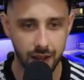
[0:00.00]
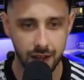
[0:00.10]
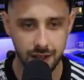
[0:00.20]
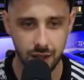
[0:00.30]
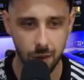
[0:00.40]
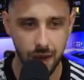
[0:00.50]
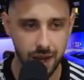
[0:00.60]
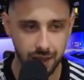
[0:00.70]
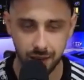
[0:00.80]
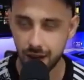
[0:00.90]
Do me head in.
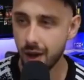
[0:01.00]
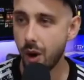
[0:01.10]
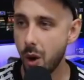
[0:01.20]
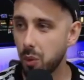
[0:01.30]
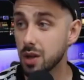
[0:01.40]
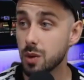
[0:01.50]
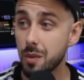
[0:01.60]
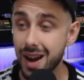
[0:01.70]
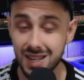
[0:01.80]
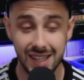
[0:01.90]
Well, boys, we
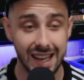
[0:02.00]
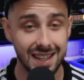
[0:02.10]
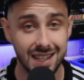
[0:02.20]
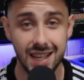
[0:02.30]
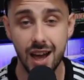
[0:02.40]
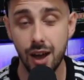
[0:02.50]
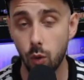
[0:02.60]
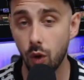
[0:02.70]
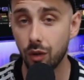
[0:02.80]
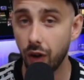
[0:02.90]
managed to get to the uh,
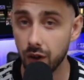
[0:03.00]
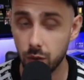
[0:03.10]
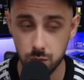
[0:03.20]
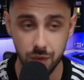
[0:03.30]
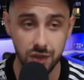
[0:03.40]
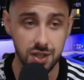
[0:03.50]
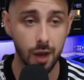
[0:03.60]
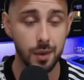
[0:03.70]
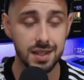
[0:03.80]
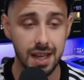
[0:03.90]
quarterfinals with the
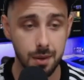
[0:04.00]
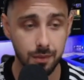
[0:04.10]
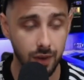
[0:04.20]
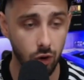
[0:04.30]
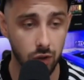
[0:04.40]
slowest team or the